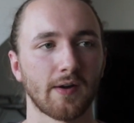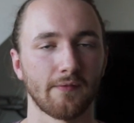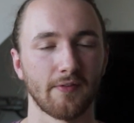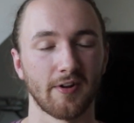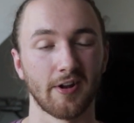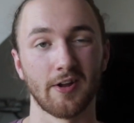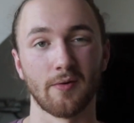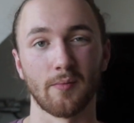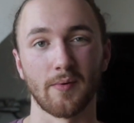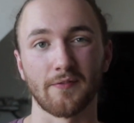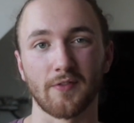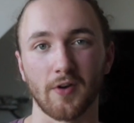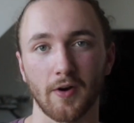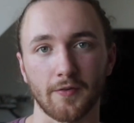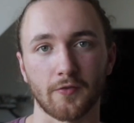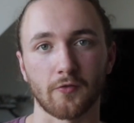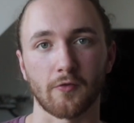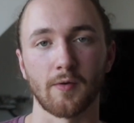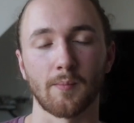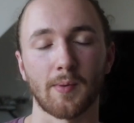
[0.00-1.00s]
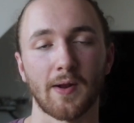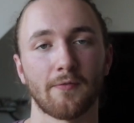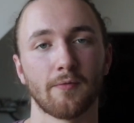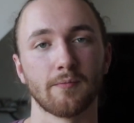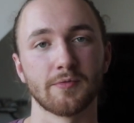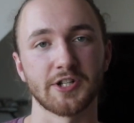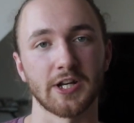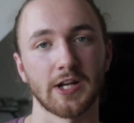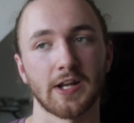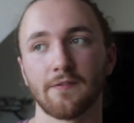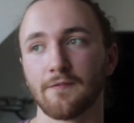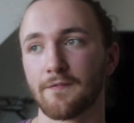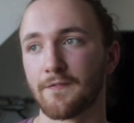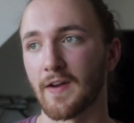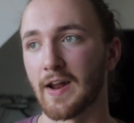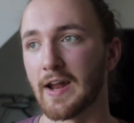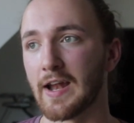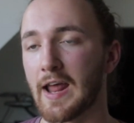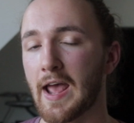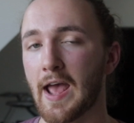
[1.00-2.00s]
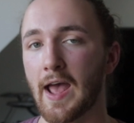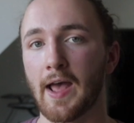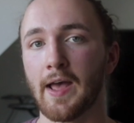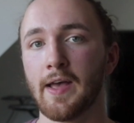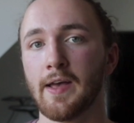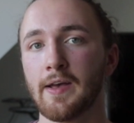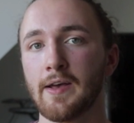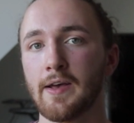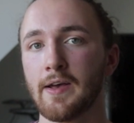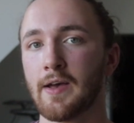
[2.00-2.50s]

given that we've got a screenplay from Gillian Flynn here.